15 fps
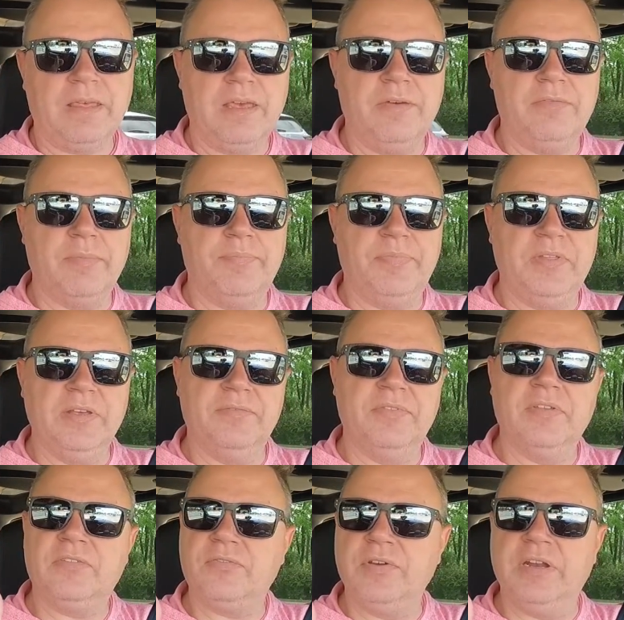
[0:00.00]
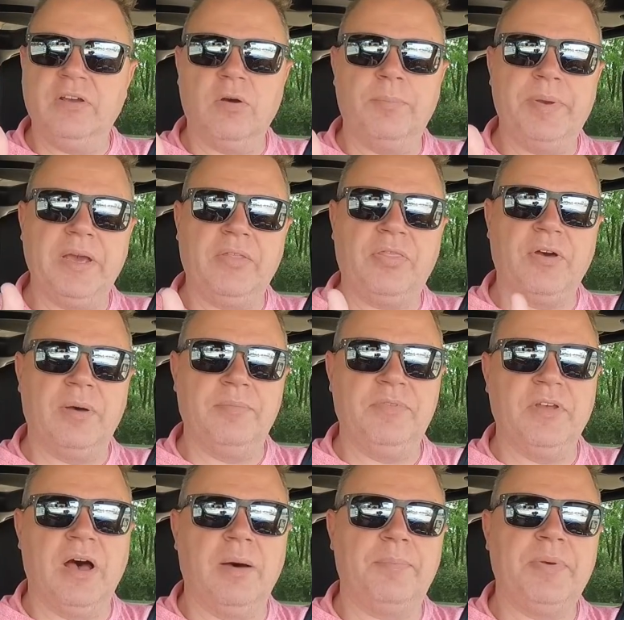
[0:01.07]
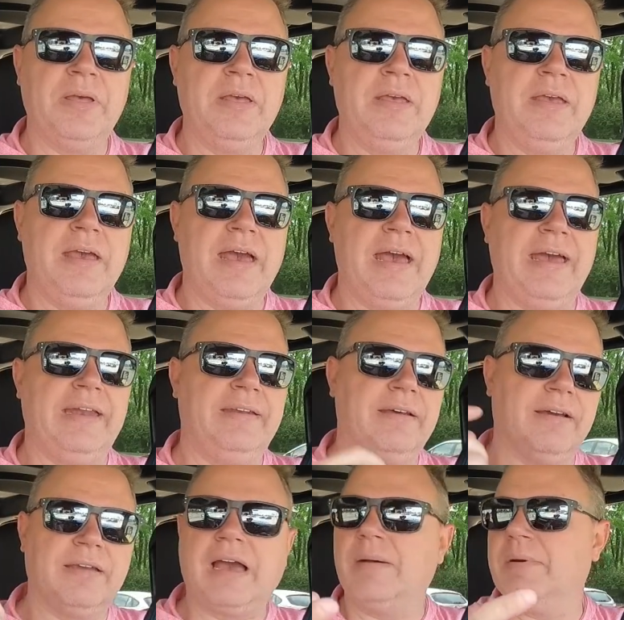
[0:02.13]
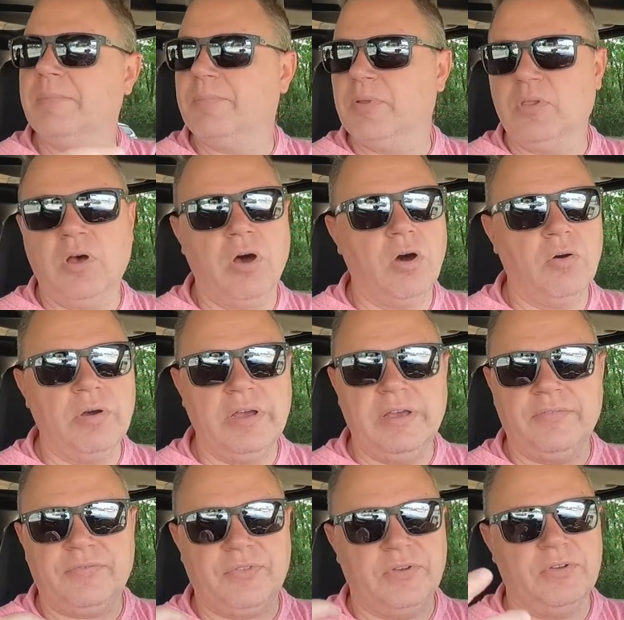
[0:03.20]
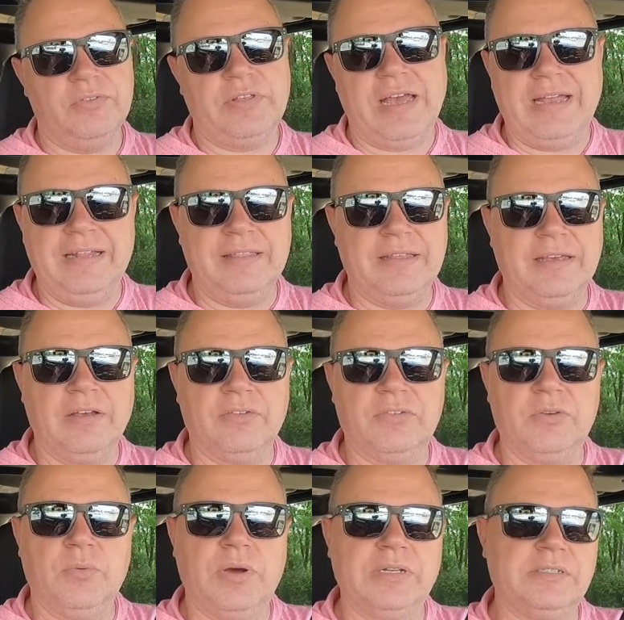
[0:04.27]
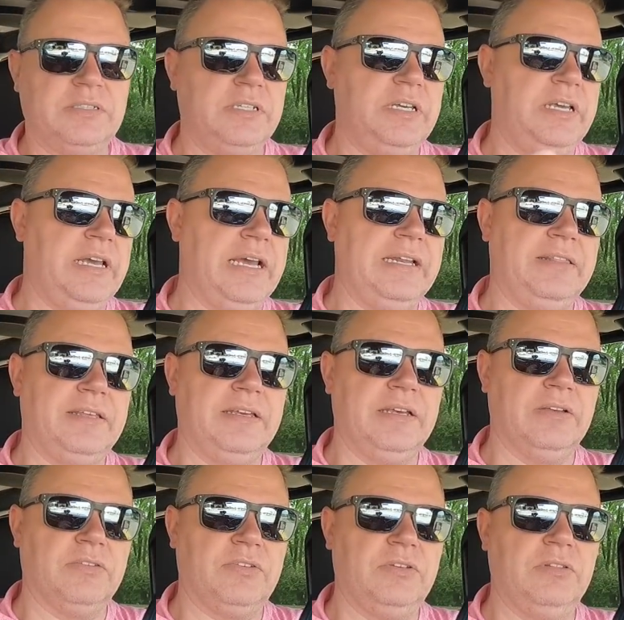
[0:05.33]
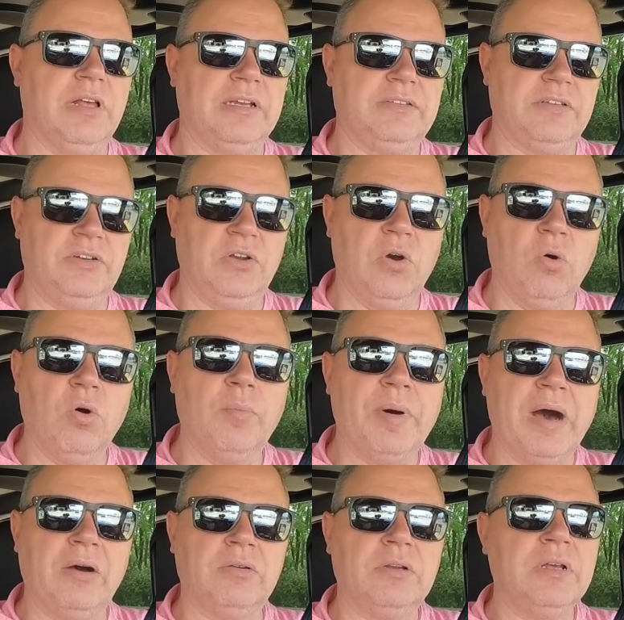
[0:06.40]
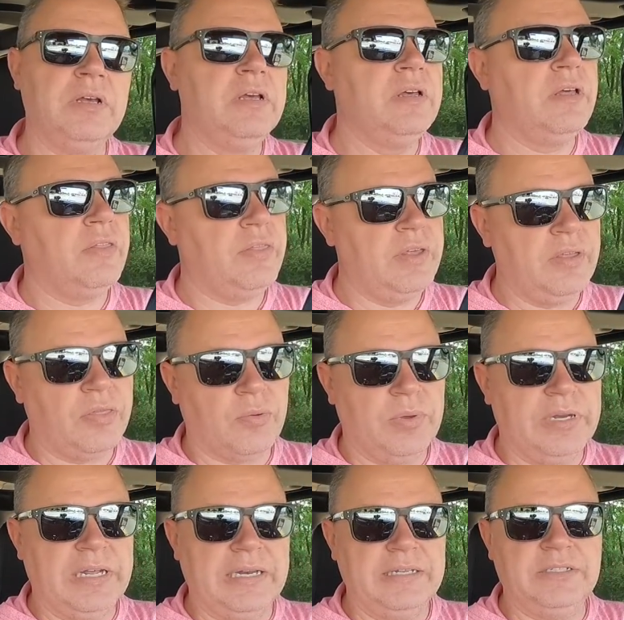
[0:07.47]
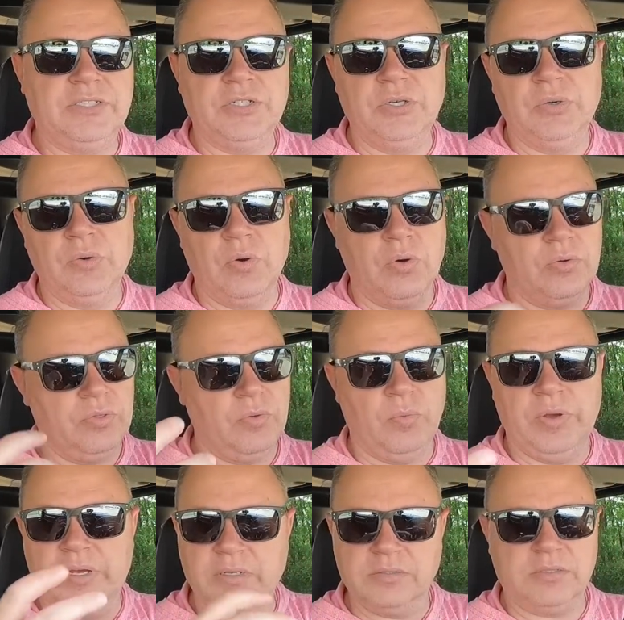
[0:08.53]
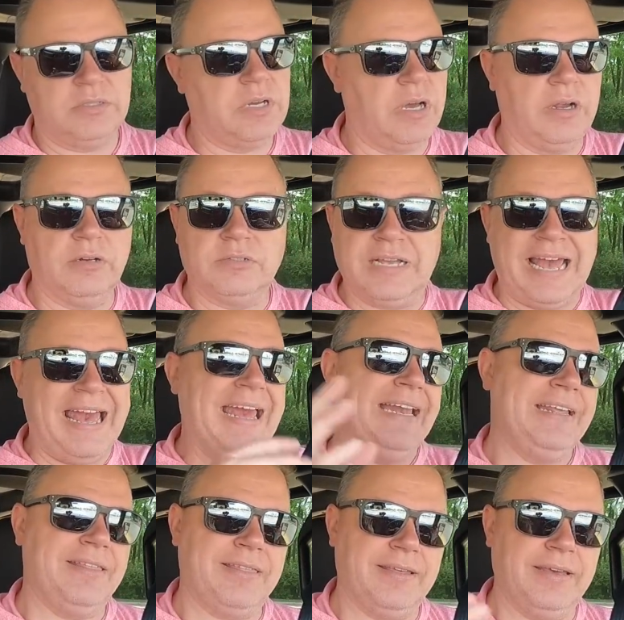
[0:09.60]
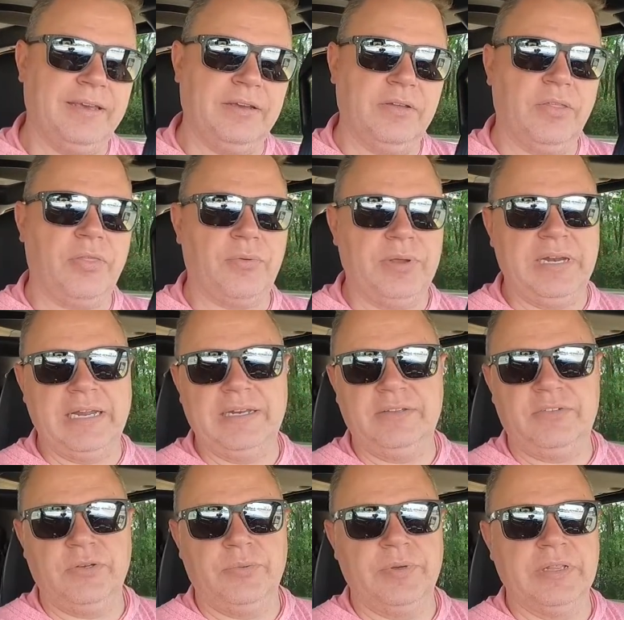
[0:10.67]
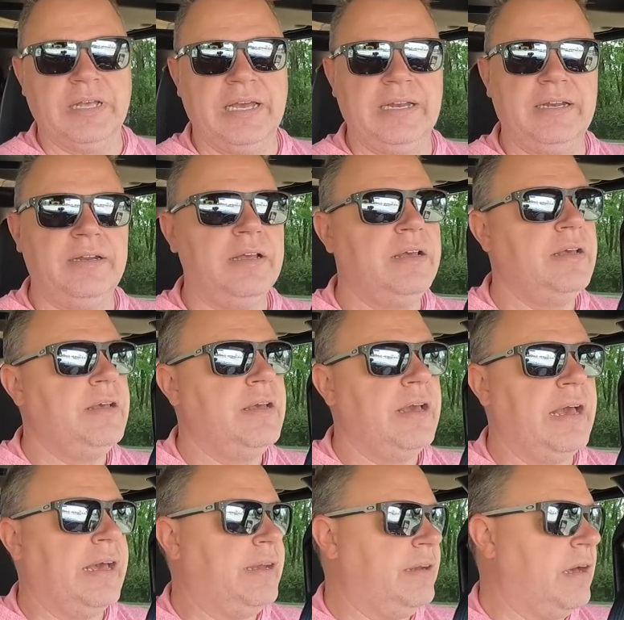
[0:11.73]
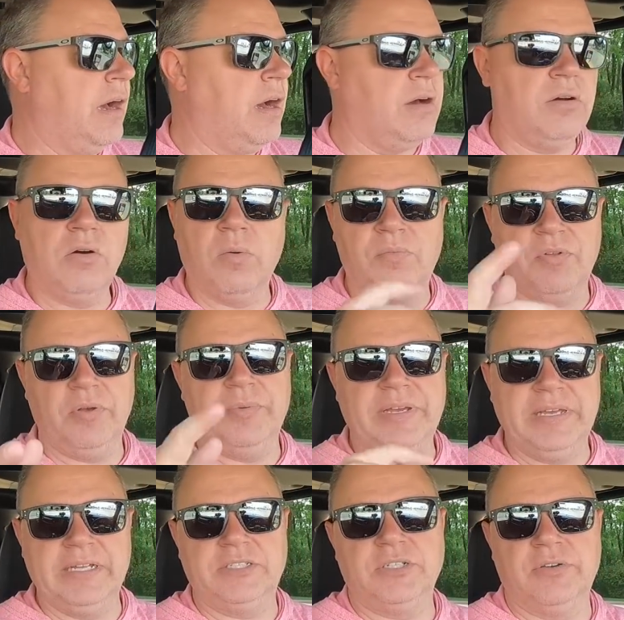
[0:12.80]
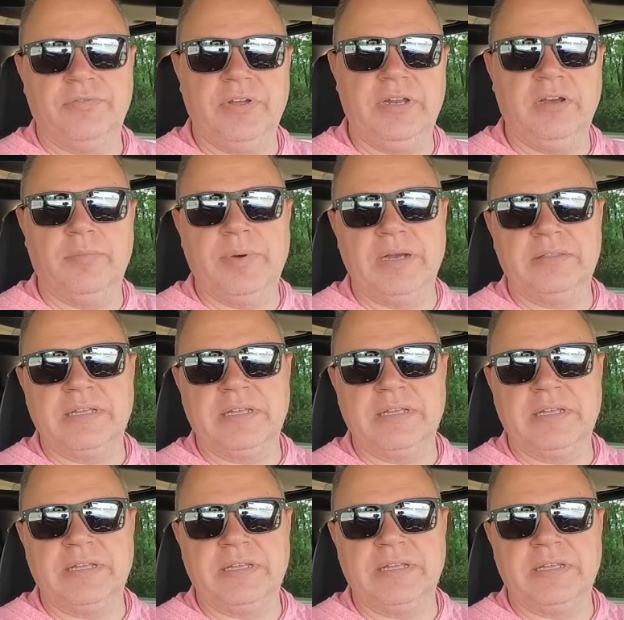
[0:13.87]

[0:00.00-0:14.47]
give this video a big thumbs up, and comment below if there's anything else you want to see, anything else you'd like to know about the 392, the wheels, the tires, anything 392 related, and hopefully we can get you a video about